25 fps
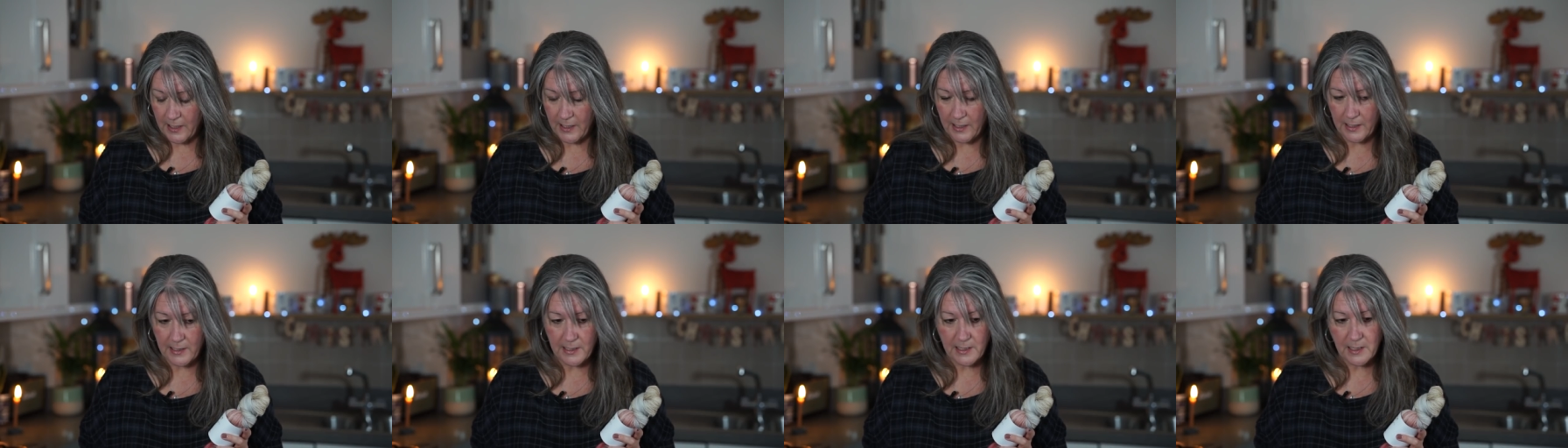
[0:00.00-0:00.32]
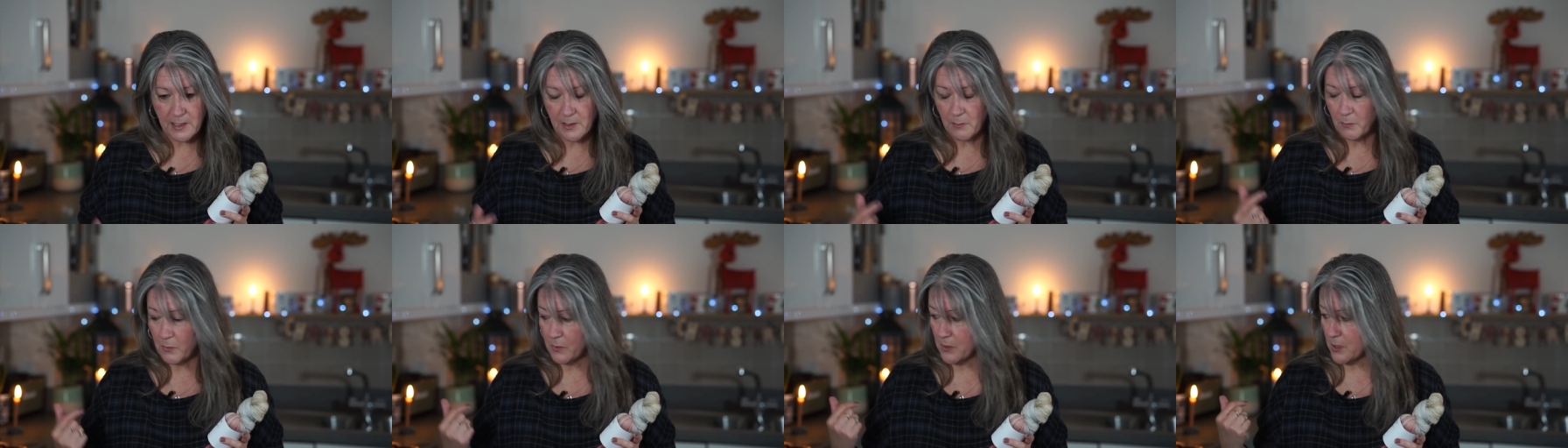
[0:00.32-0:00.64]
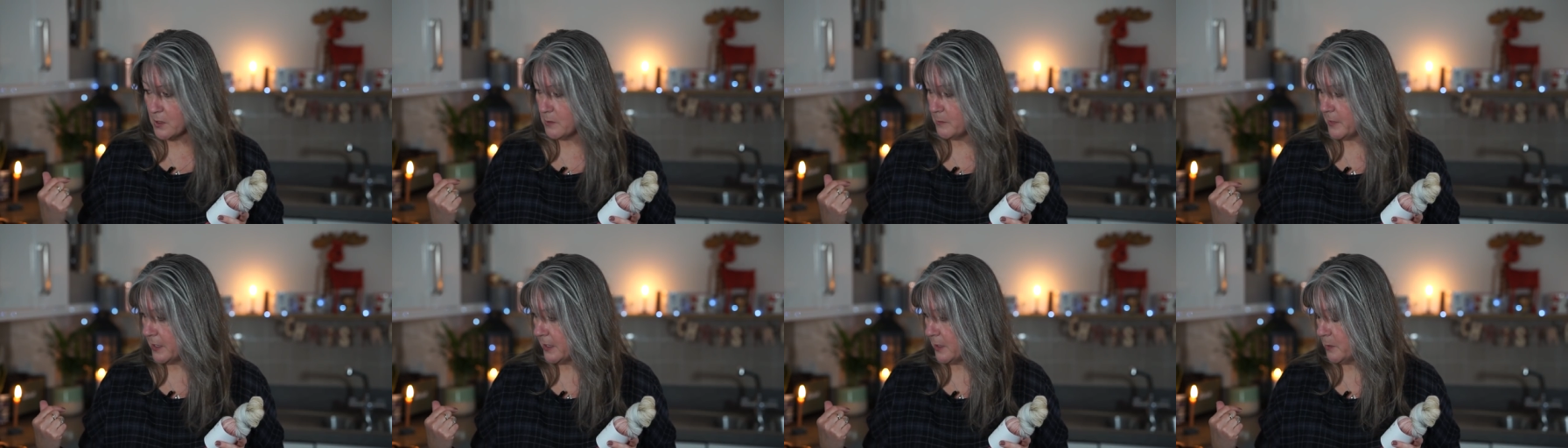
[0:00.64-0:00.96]
And I want
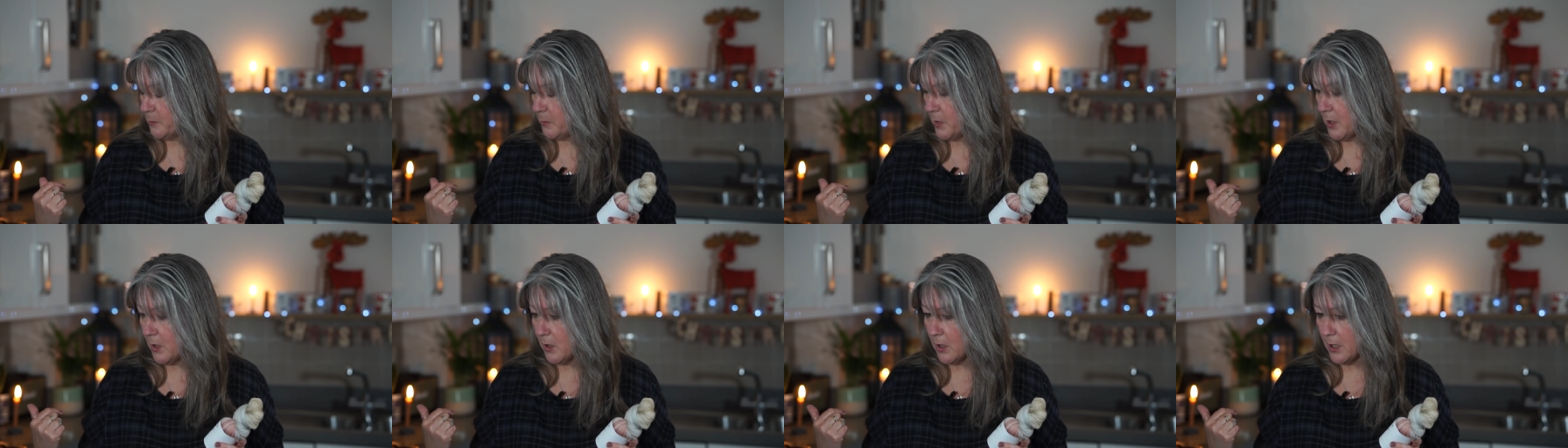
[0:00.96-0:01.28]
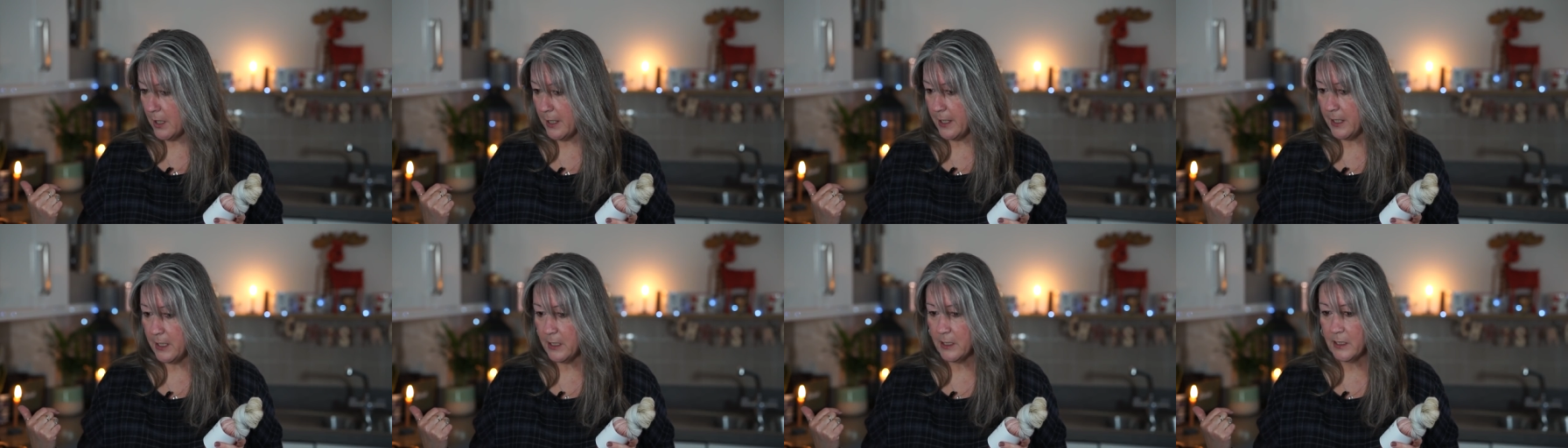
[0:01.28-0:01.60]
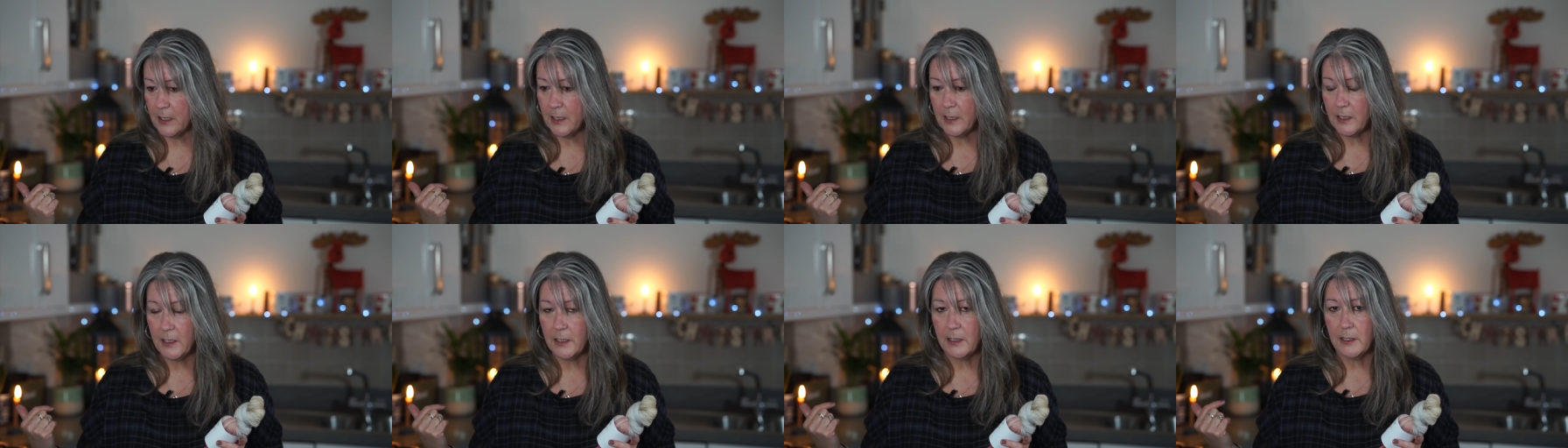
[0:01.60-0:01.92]
to make a pie
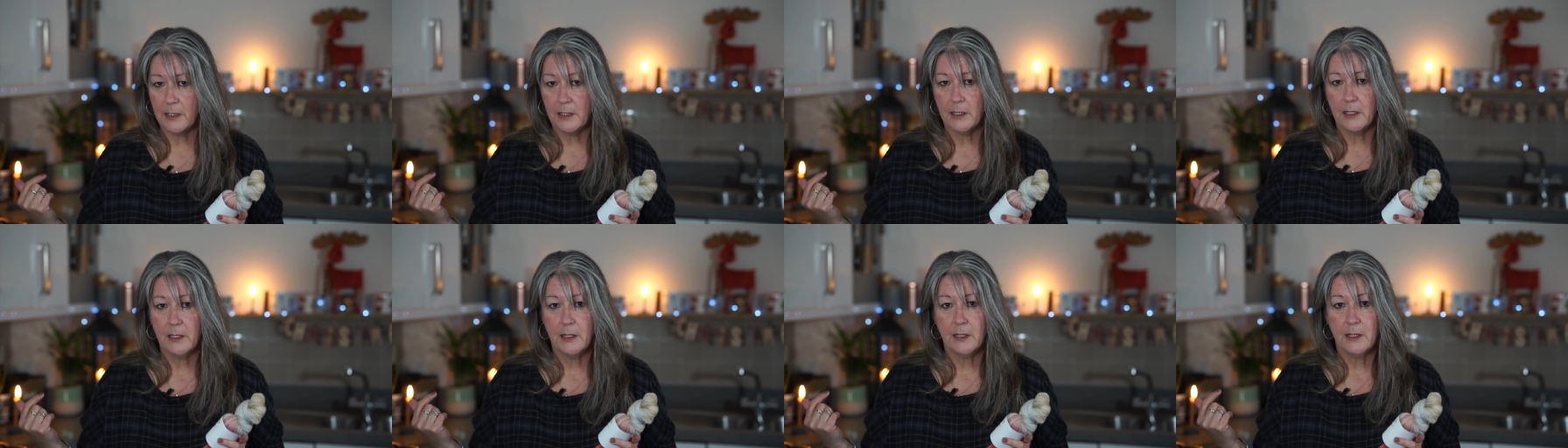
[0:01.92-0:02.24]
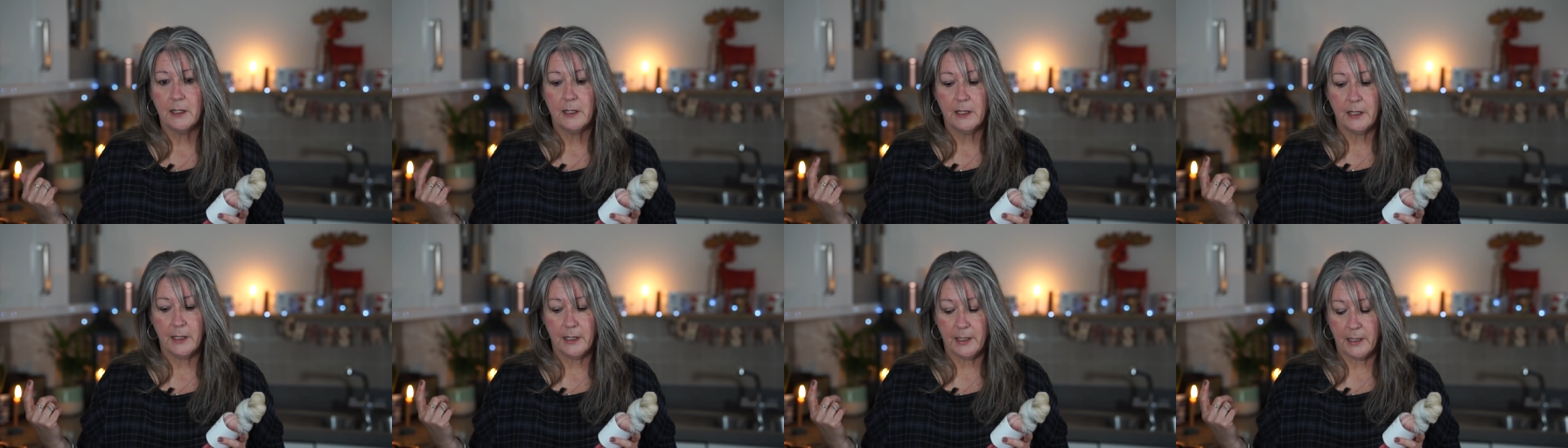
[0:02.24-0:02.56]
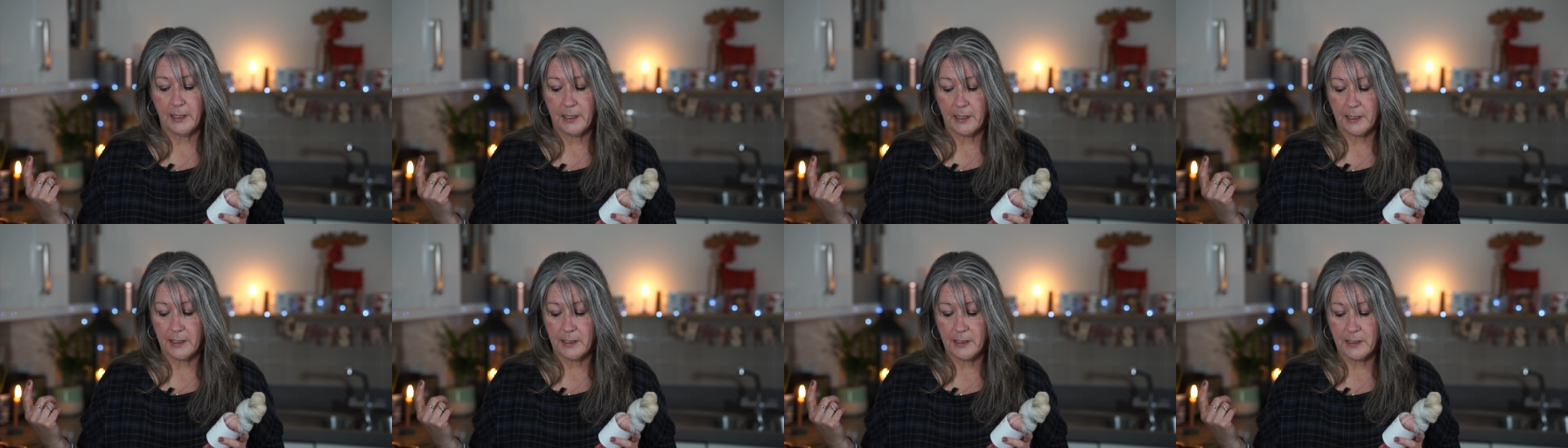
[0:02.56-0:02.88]

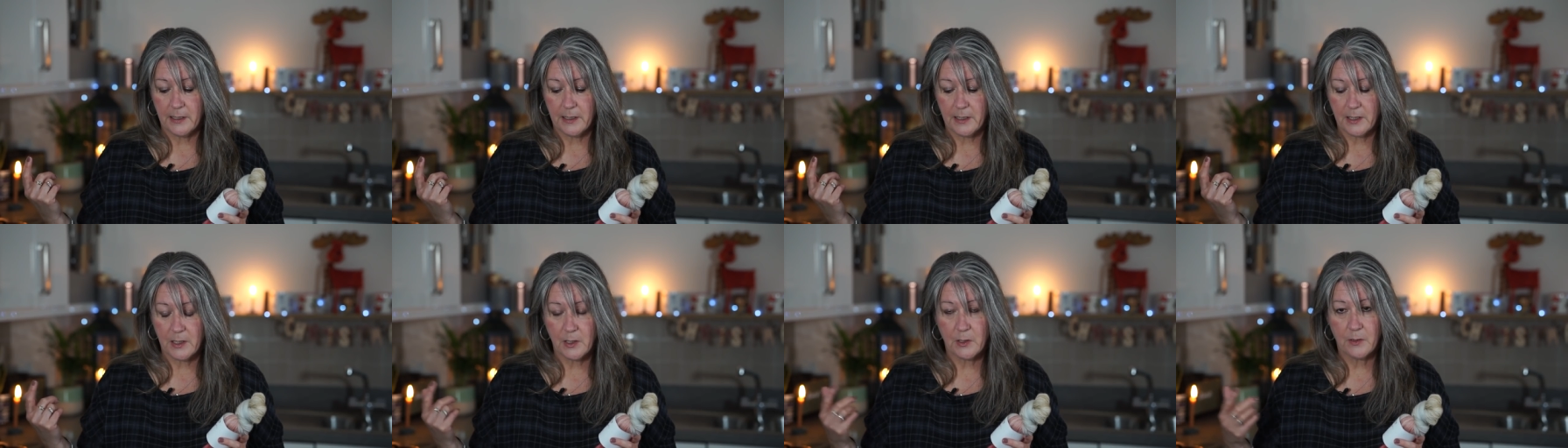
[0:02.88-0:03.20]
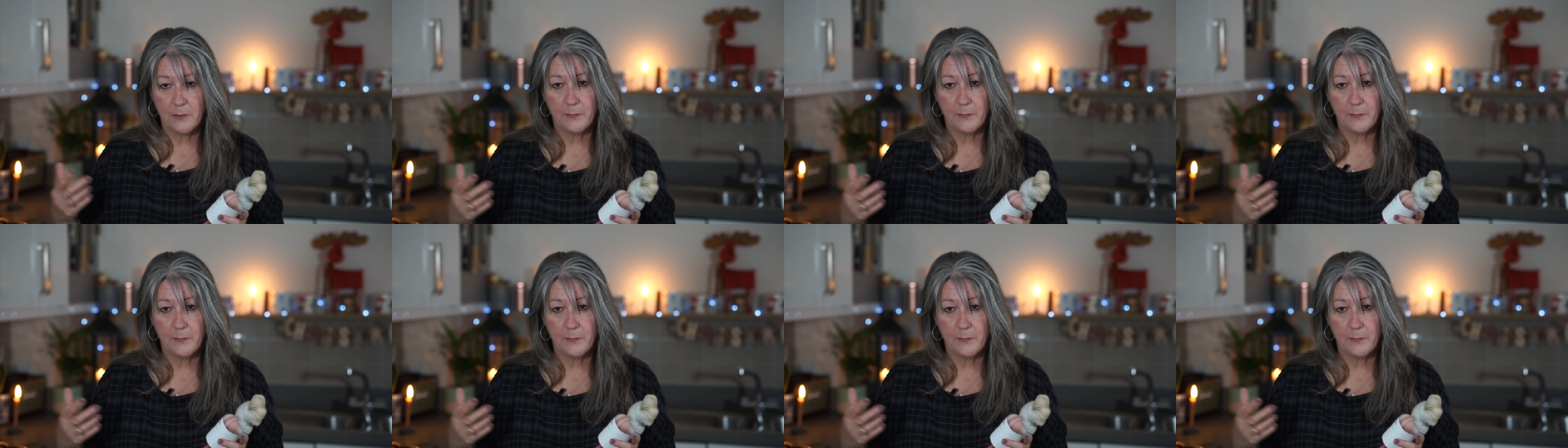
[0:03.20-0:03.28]
and